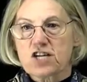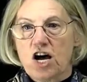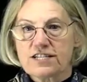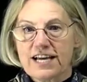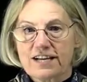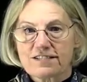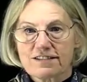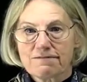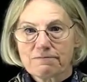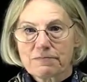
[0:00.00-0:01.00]
context.
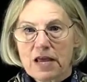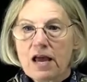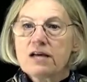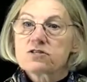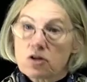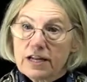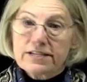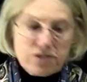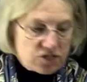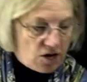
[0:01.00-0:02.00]
So
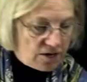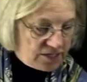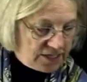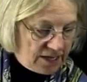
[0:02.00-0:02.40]
let's start